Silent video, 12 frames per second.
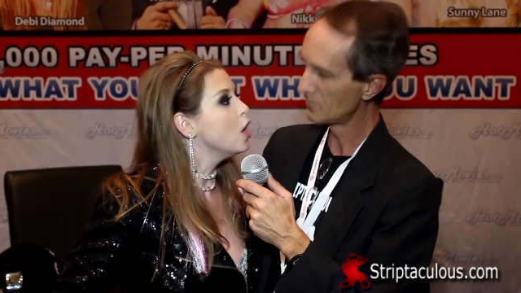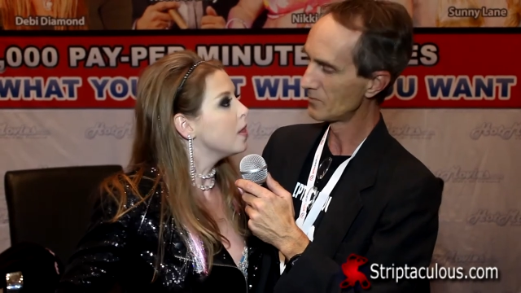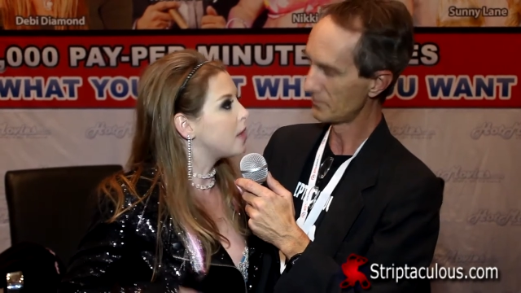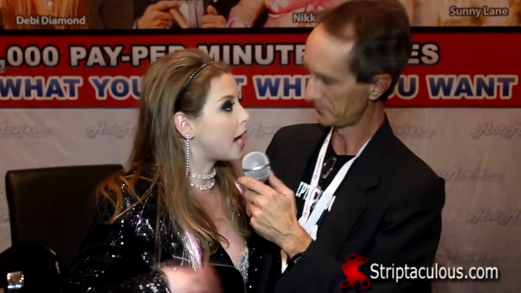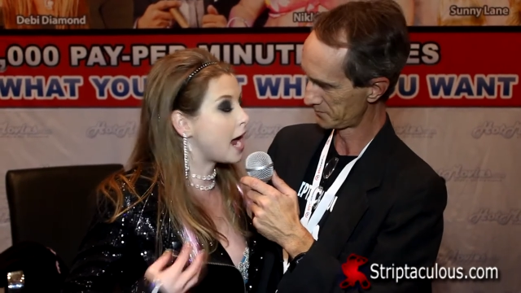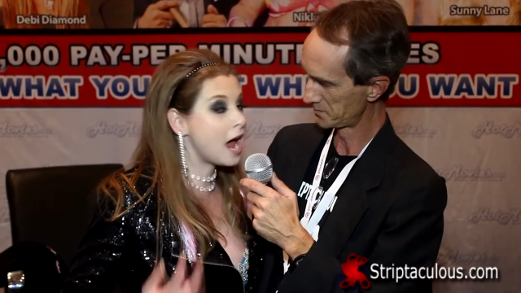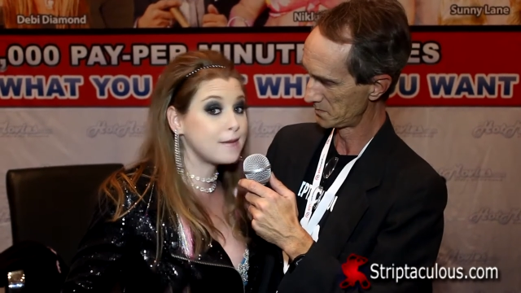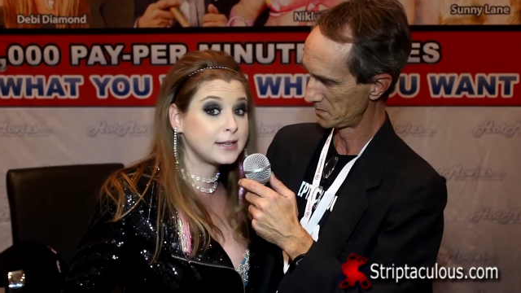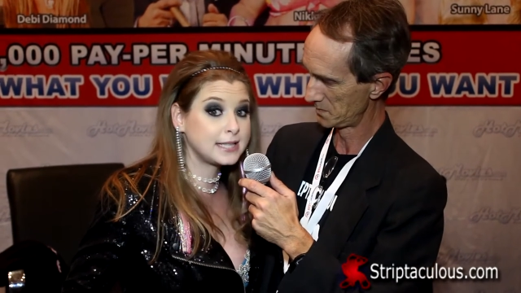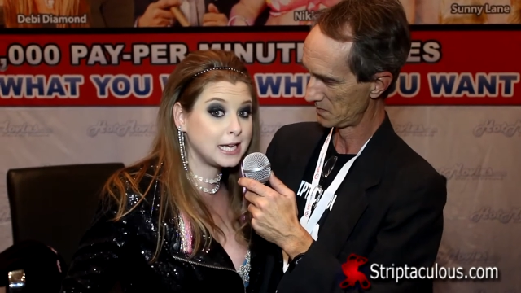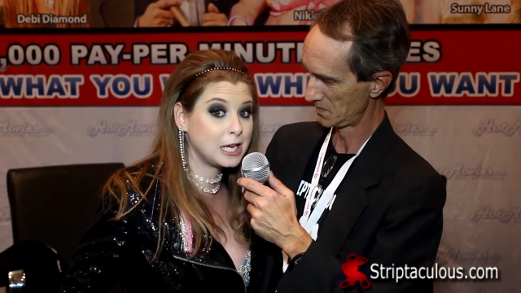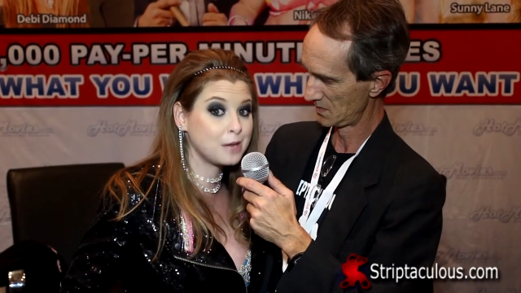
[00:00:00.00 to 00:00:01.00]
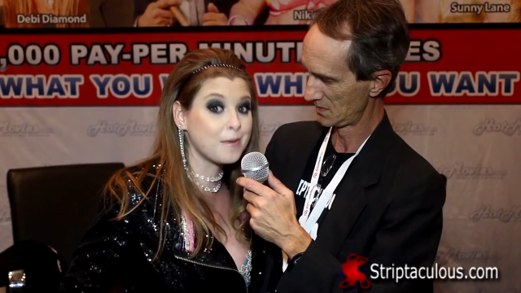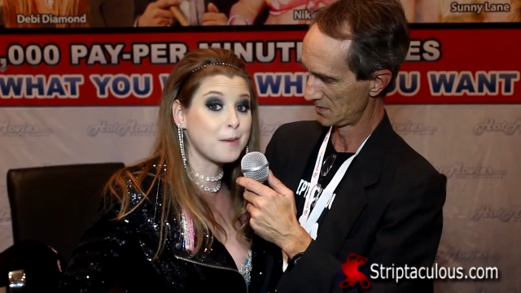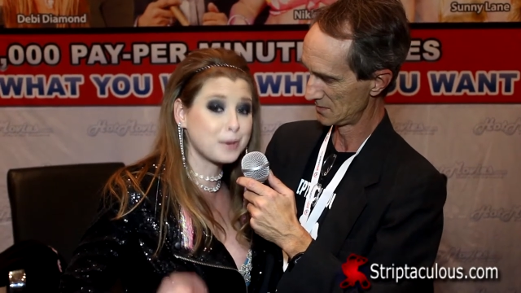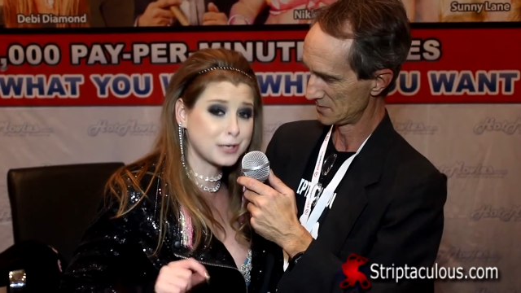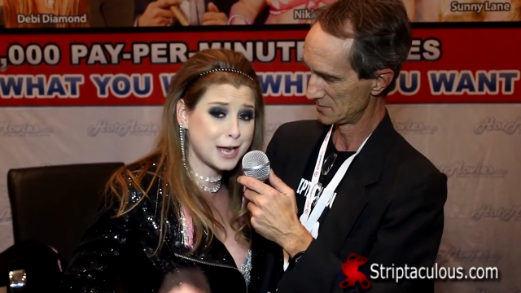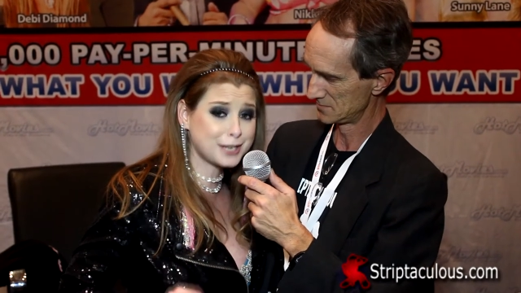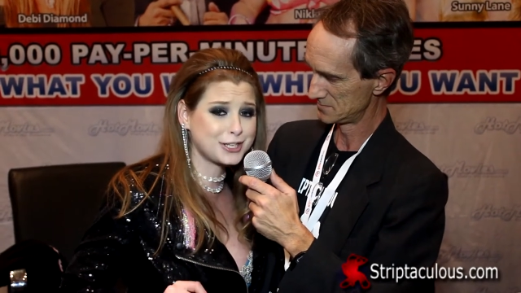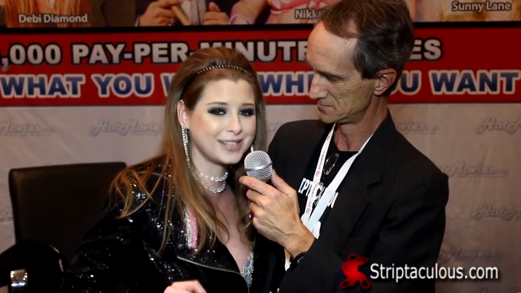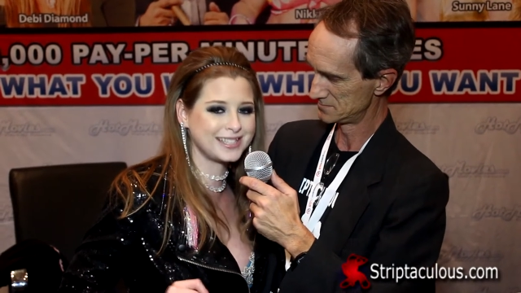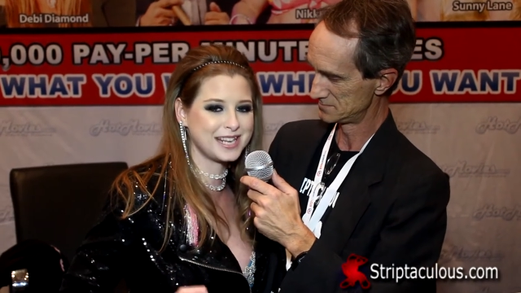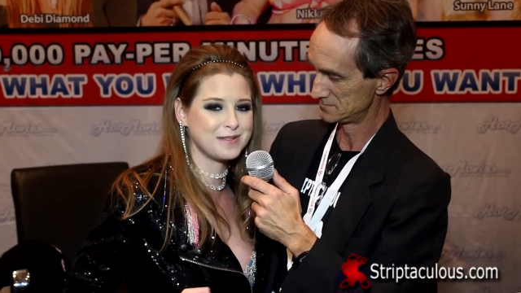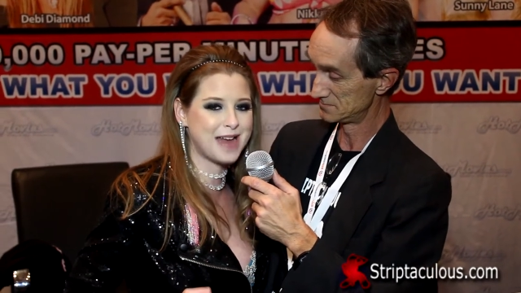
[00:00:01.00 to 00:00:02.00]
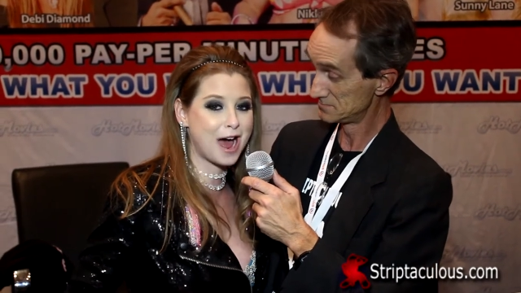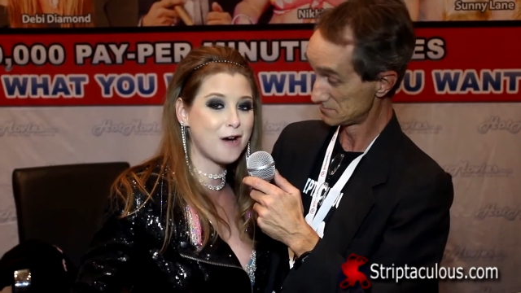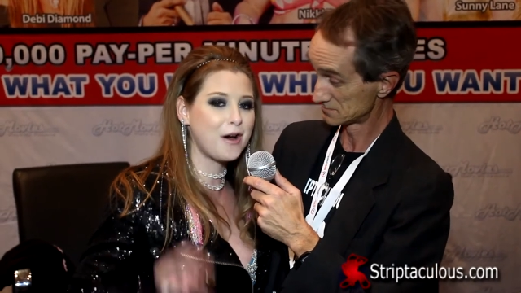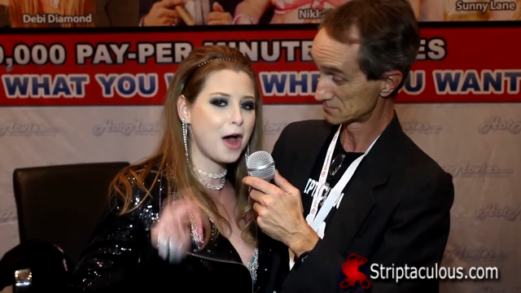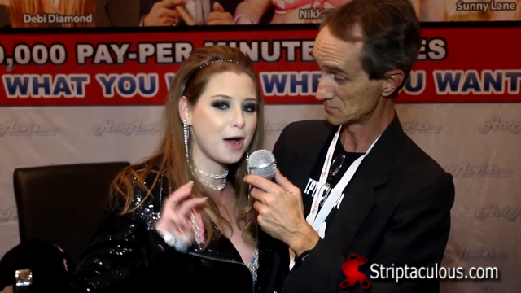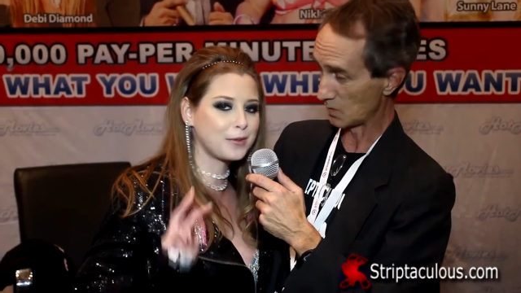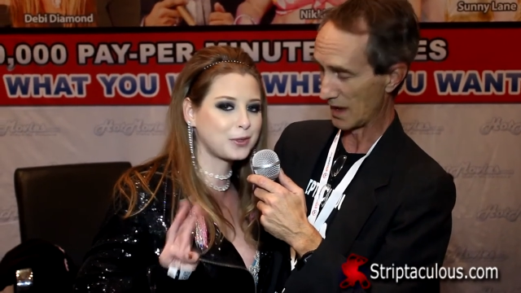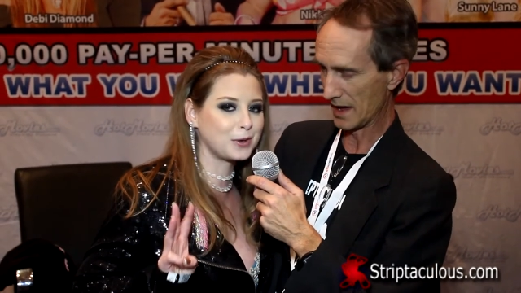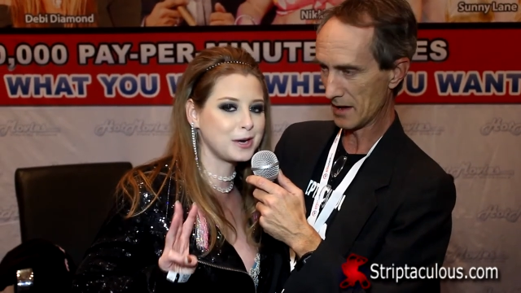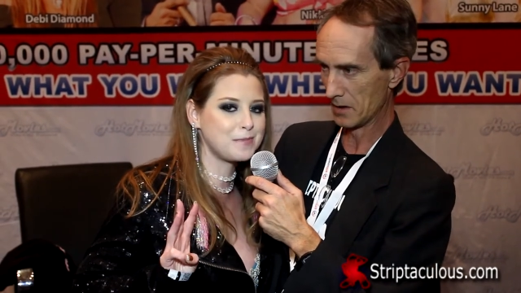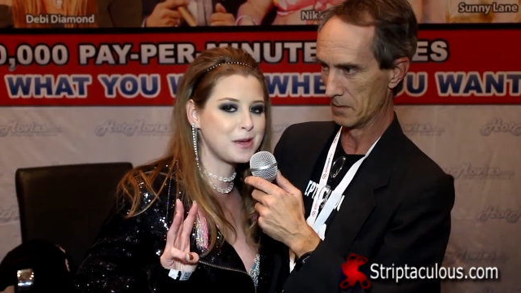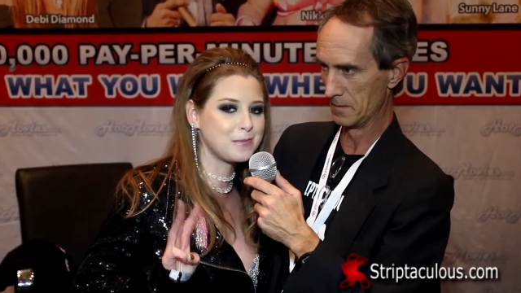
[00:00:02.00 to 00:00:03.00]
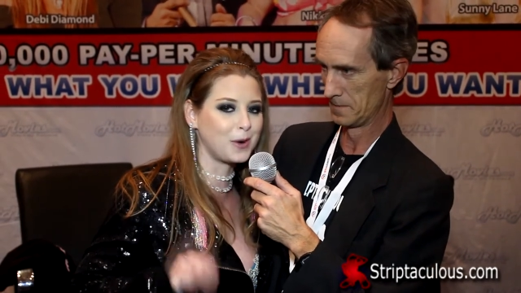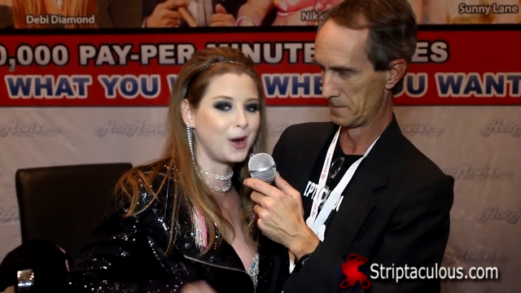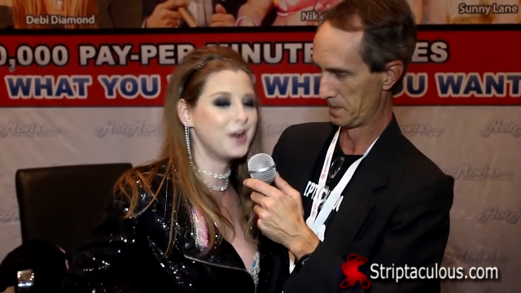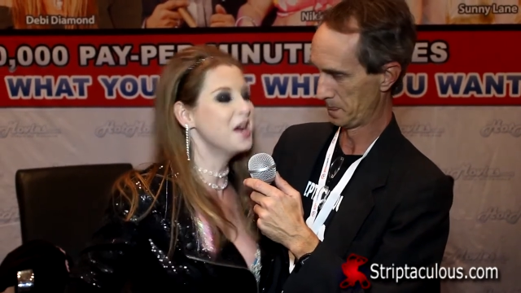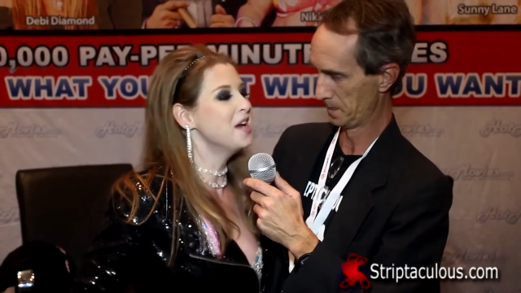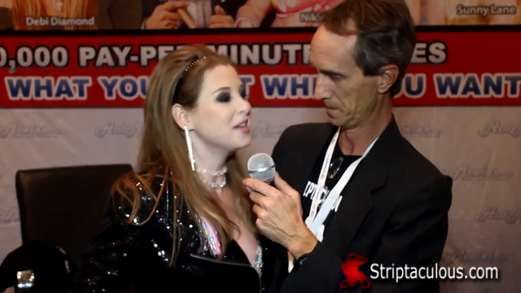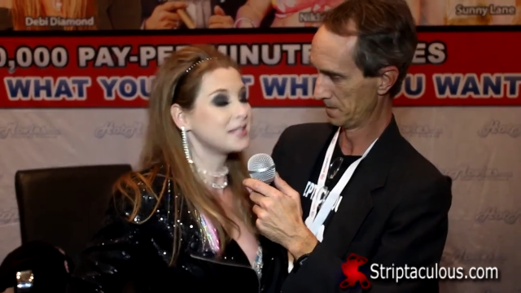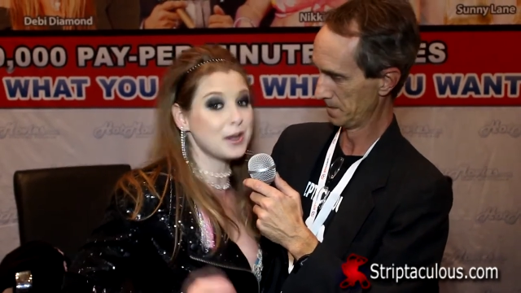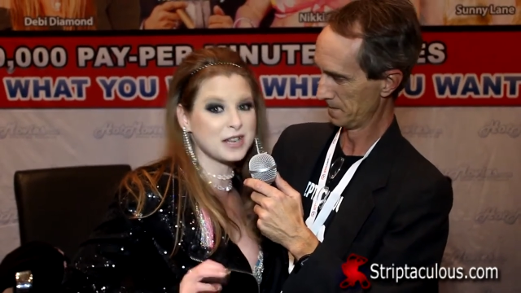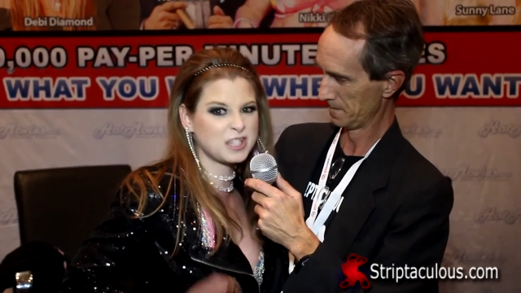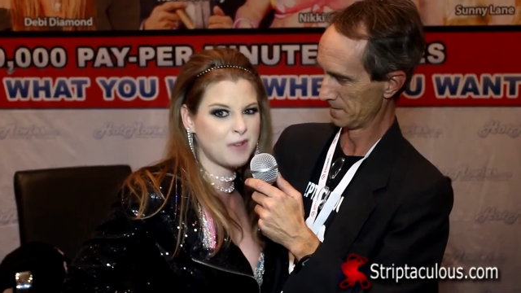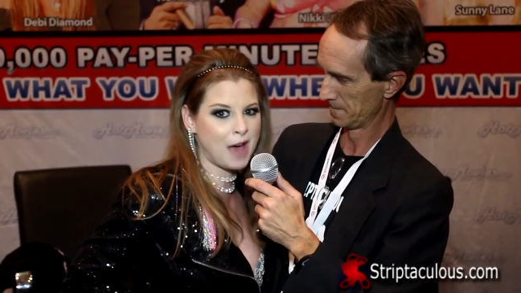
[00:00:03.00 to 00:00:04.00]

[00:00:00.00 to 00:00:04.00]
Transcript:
Speaker 1: that I have a team, a production team now of wow. three people. So it's